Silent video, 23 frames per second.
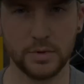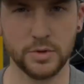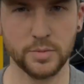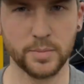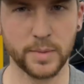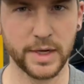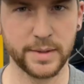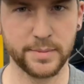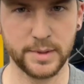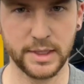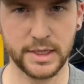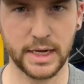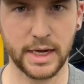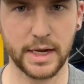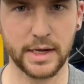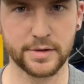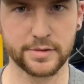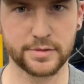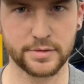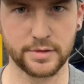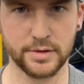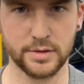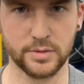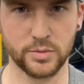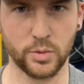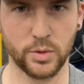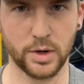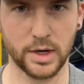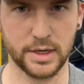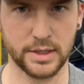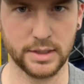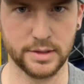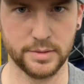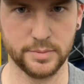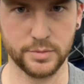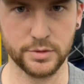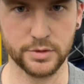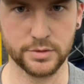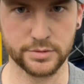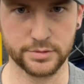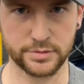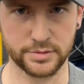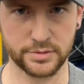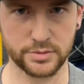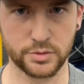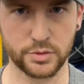You may be asking why I'm
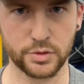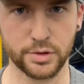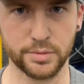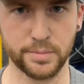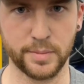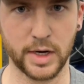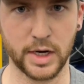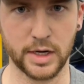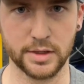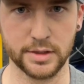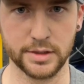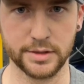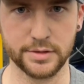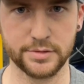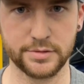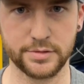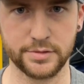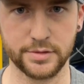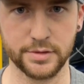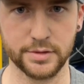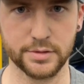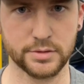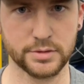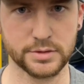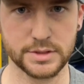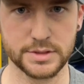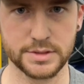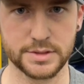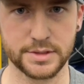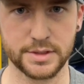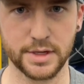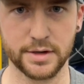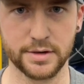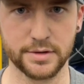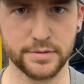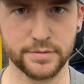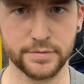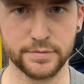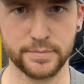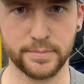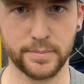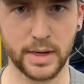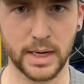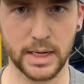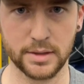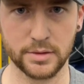using chromoly steel instead of
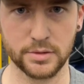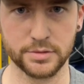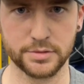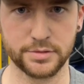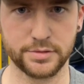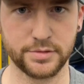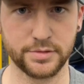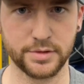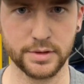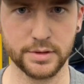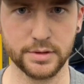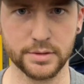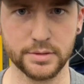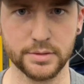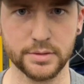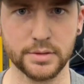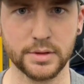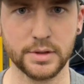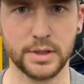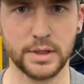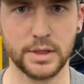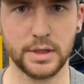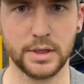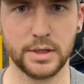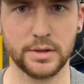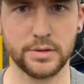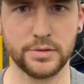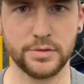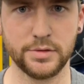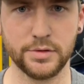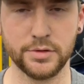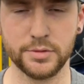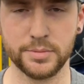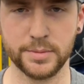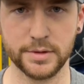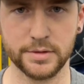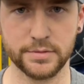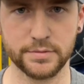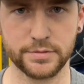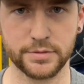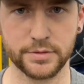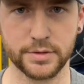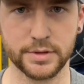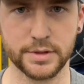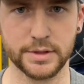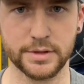mild steel tubing
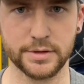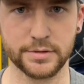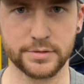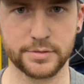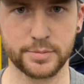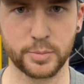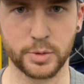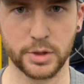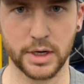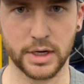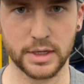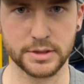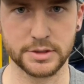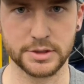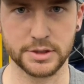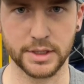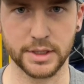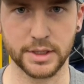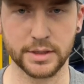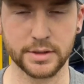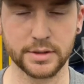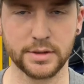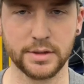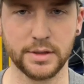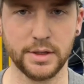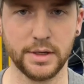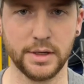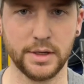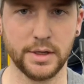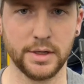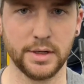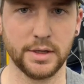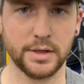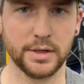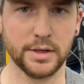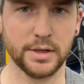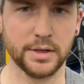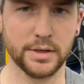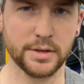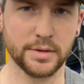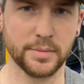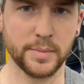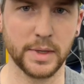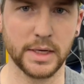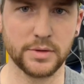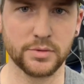for this project.
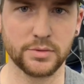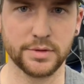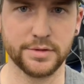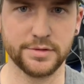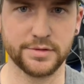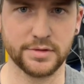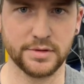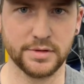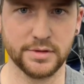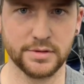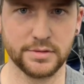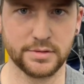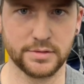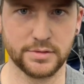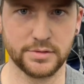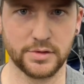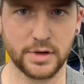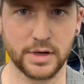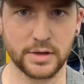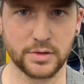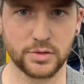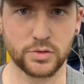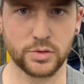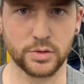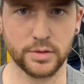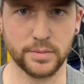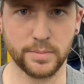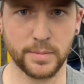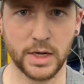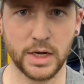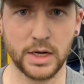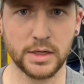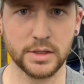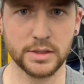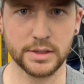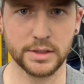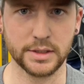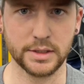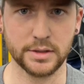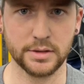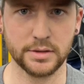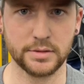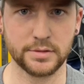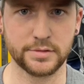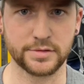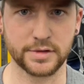The main reason is that
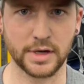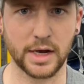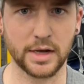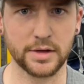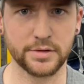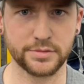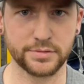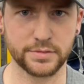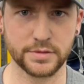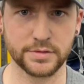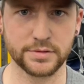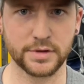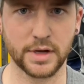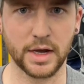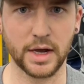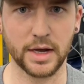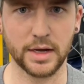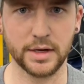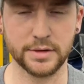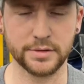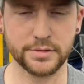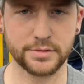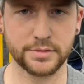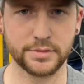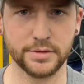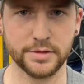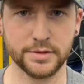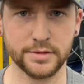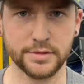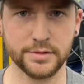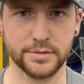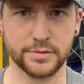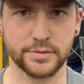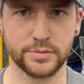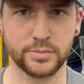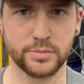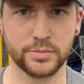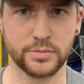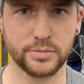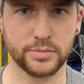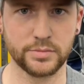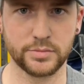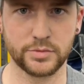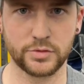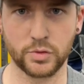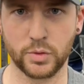chromoly, size for size, is
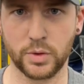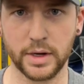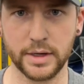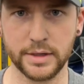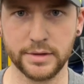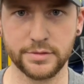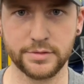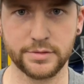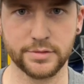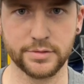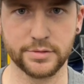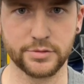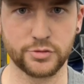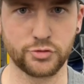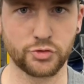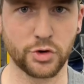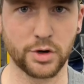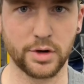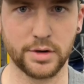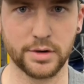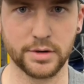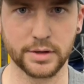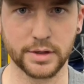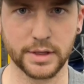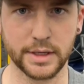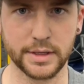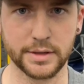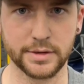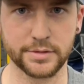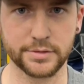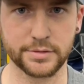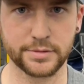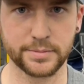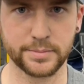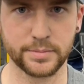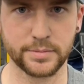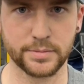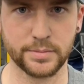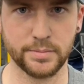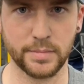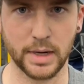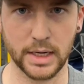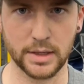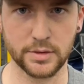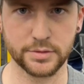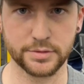twice as strong as
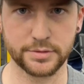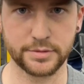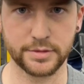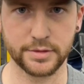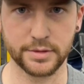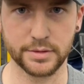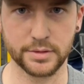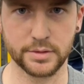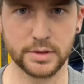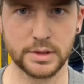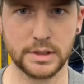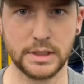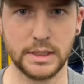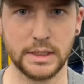mild steel.